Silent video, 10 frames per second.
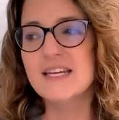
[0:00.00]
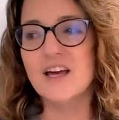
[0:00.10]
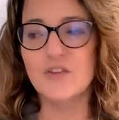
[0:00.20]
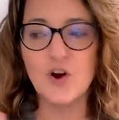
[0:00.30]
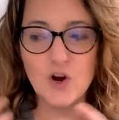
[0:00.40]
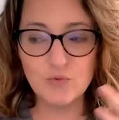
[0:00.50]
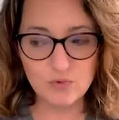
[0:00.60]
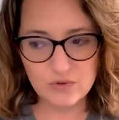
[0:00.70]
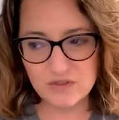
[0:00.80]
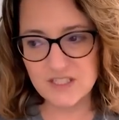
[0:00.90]
Now, there are
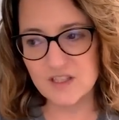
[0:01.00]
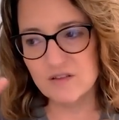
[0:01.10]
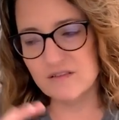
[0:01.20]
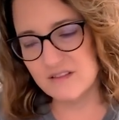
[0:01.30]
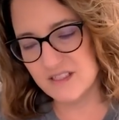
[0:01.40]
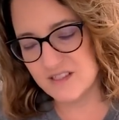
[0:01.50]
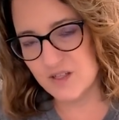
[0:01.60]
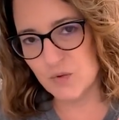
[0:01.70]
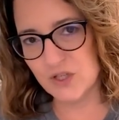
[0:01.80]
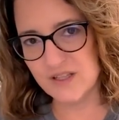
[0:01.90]
rules in
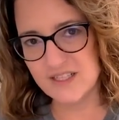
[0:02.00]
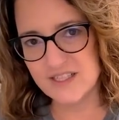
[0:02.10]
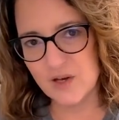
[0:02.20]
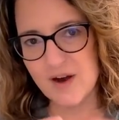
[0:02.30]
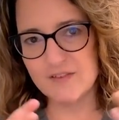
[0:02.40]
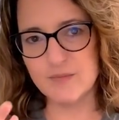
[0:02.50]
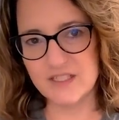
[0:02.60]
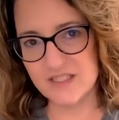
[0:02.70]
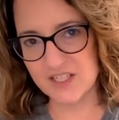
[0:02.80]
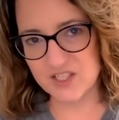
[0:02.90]
Disney World that say you have to be
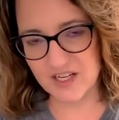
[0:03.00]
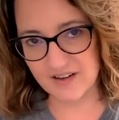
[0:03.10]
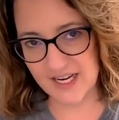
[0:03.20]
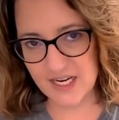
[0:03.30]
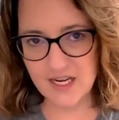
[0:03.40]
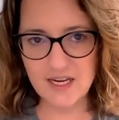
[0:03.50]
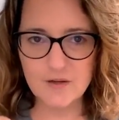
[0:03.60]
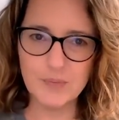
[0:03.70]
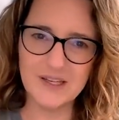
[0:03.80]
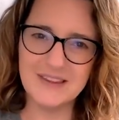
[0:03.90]
stationary and
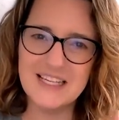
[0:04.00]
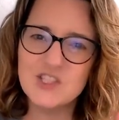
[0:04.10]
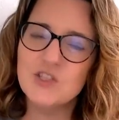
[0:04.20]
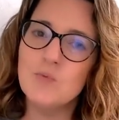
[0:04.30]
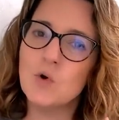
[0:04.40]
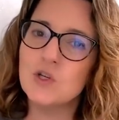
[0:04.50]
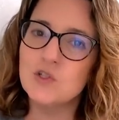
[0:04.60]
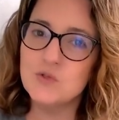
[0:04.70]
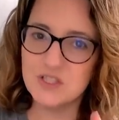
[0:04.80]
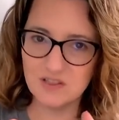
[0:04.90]
eat, but things are more
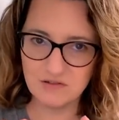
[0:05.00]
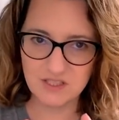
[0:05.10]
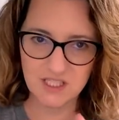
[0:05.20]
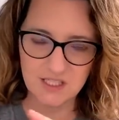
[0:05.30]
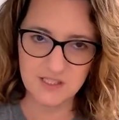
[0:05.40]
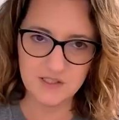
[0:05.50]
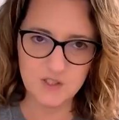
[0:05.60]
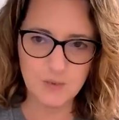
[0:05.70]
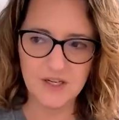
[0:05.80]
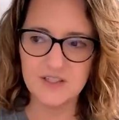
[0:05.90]
loosey-goosey in Disney
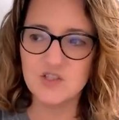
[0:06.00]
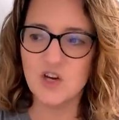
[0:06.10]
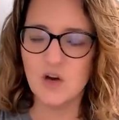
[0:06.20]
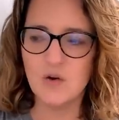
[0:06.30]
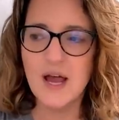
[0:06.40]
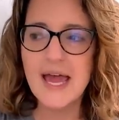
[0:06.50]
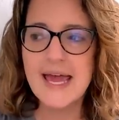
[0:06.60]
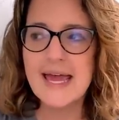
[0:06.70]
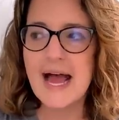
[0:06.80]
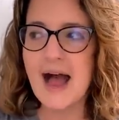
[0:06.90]
Springs. So
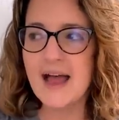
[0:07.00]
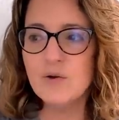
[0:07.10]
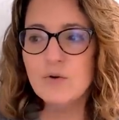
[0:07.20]
I